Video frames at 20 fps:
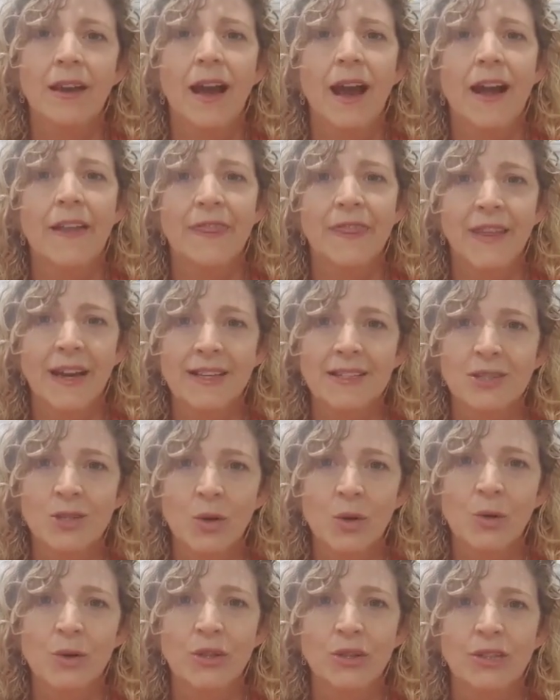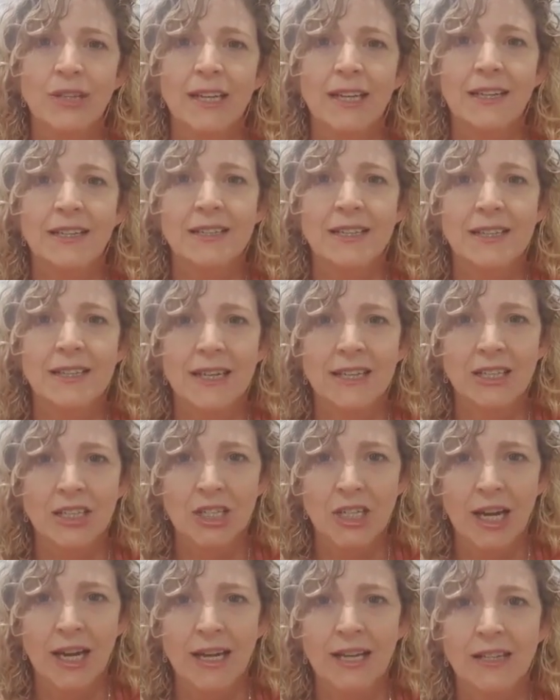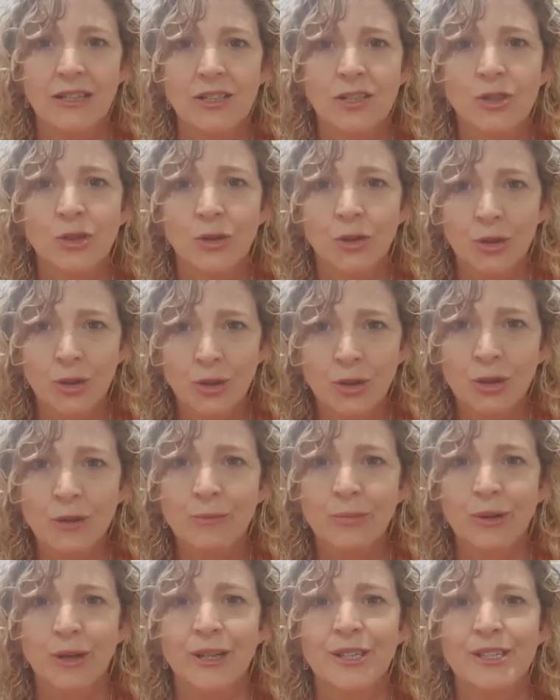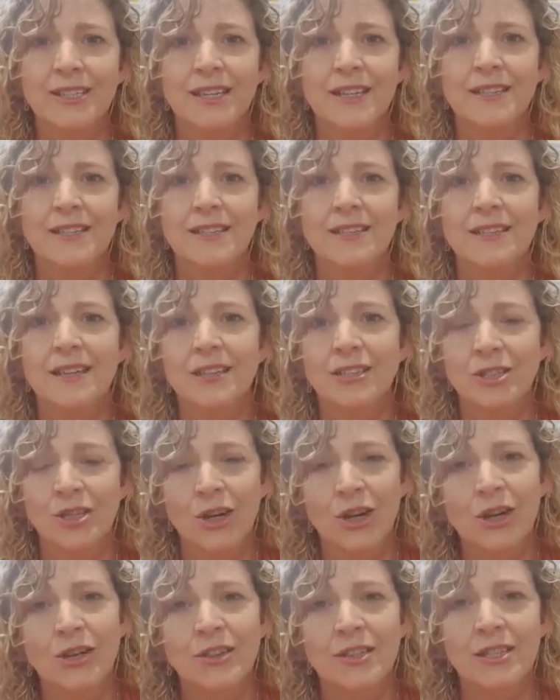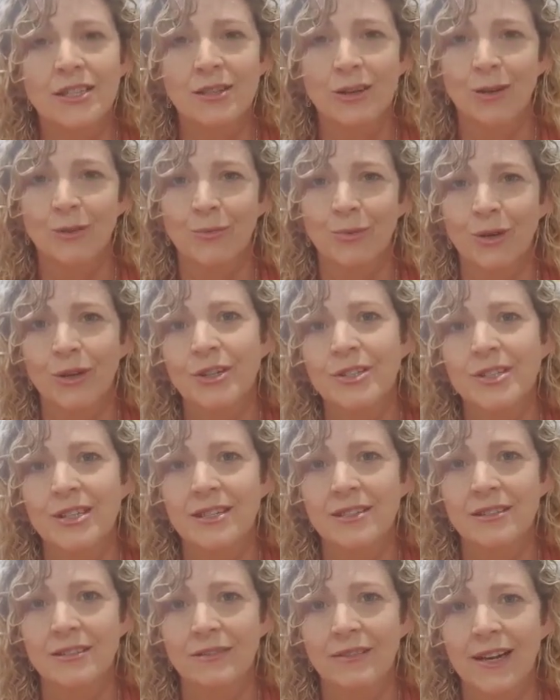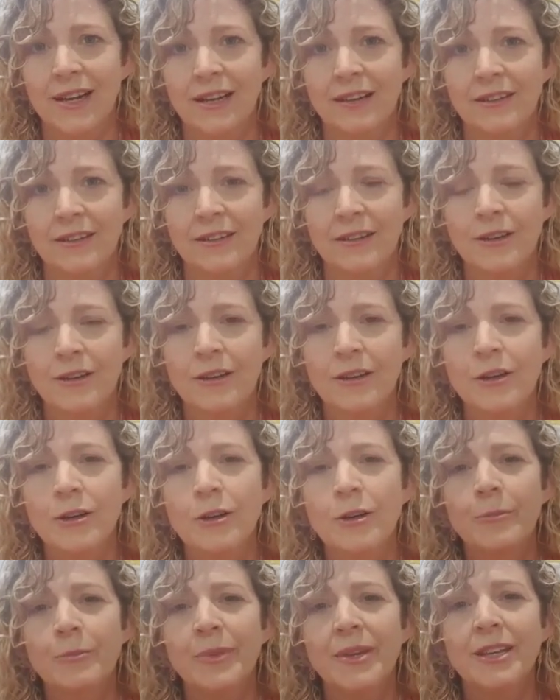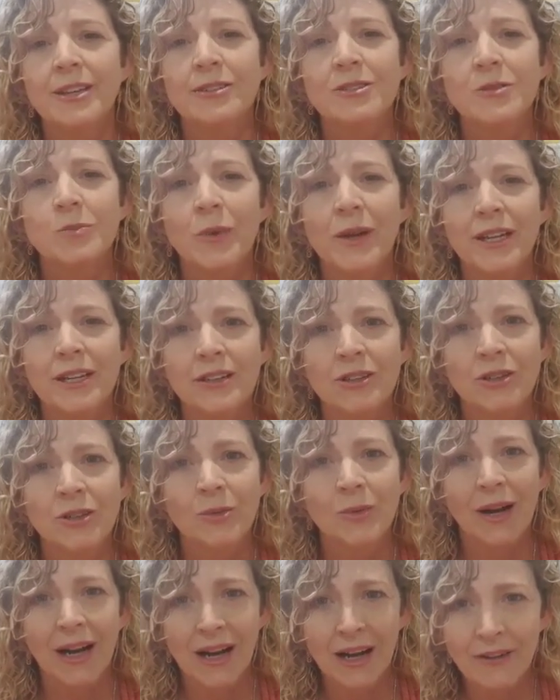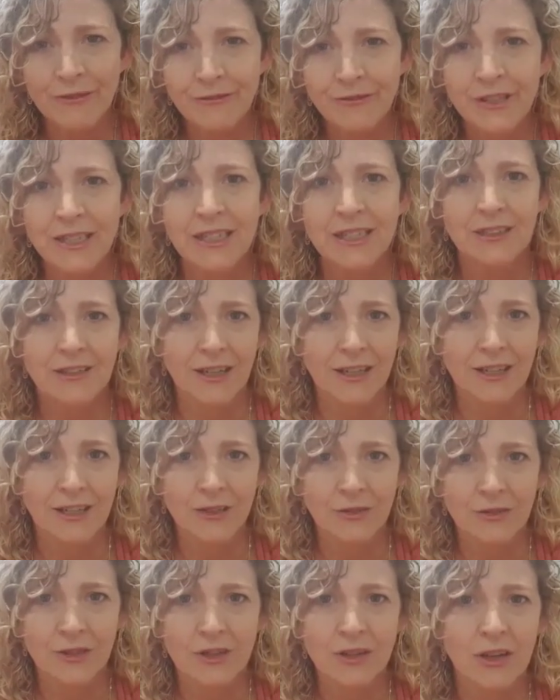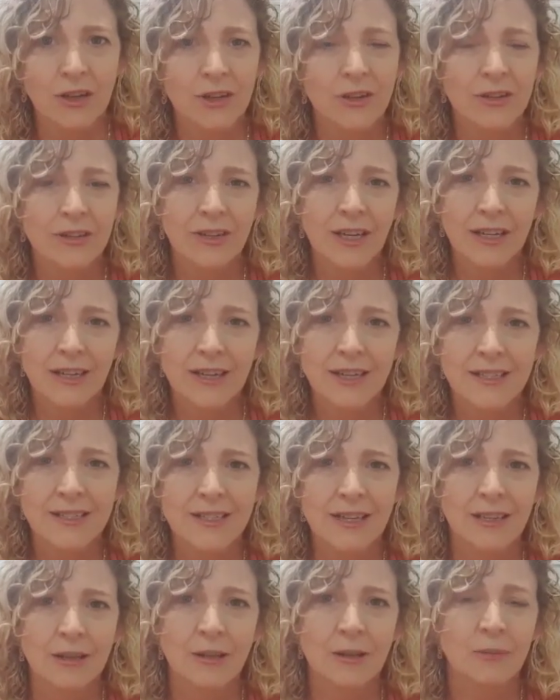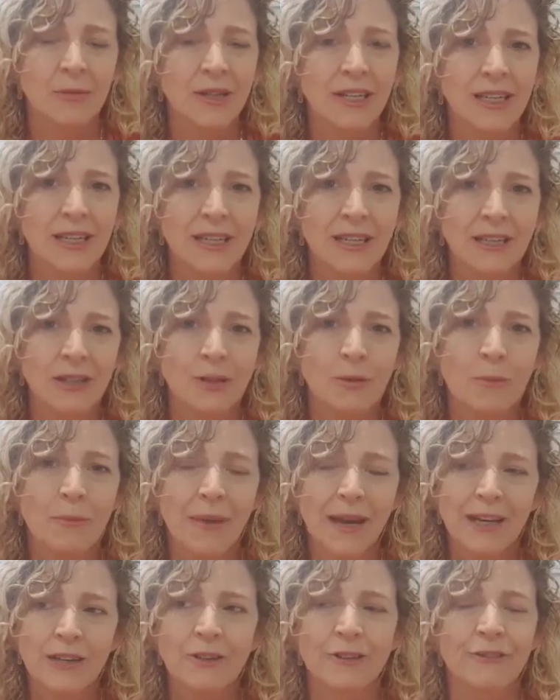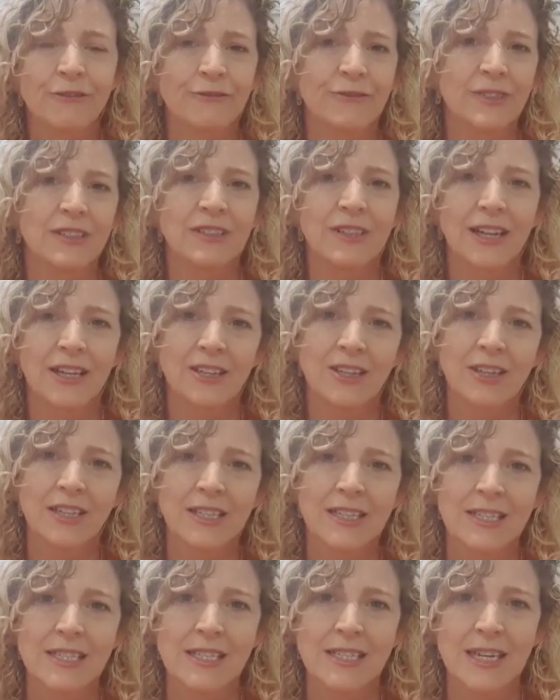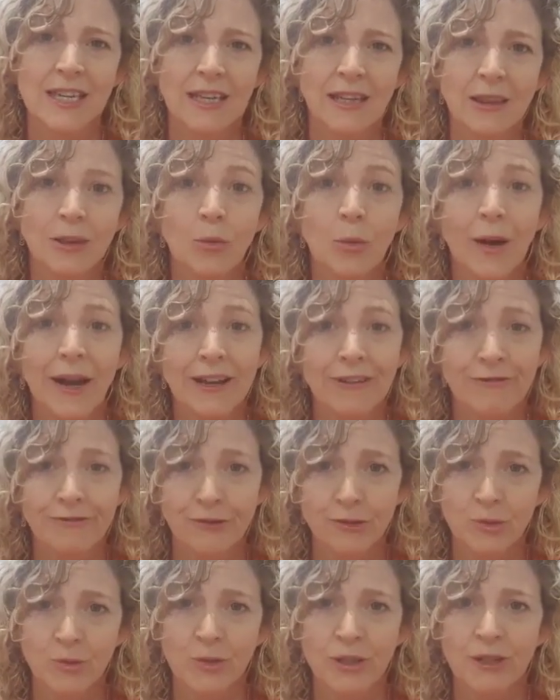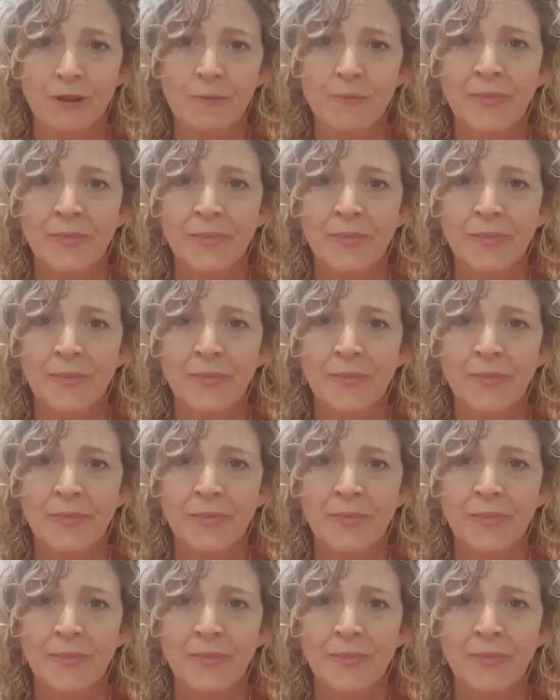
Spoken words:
And that's all you need to then change your thought processes and turn this whole process around. Because when you are feeling like you're alone, like I said at the beginning, you may not feel like you can see the way forward.